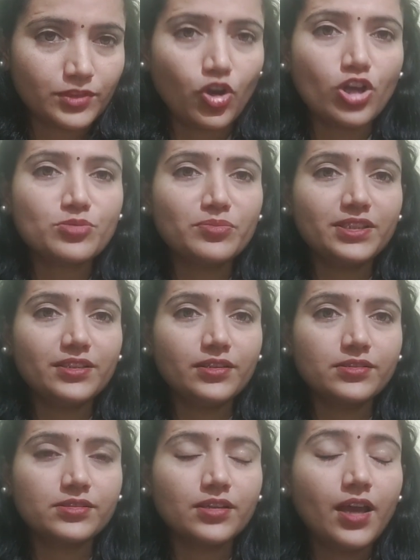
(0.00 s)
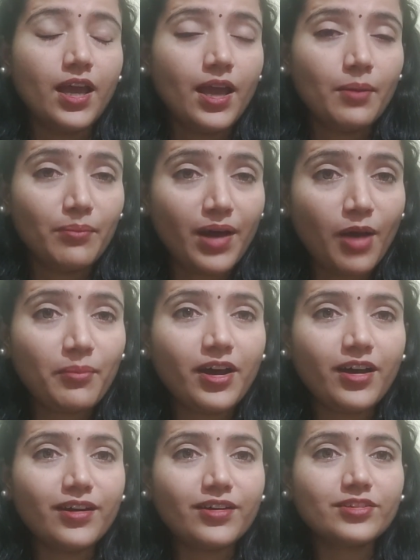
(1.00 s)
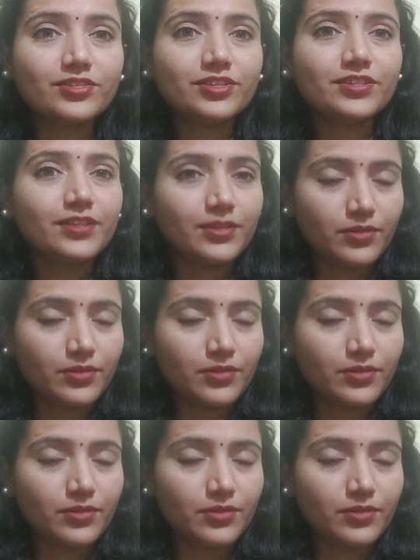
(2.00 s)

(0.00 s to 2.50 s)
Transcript: Cosmetics, Mama Earth,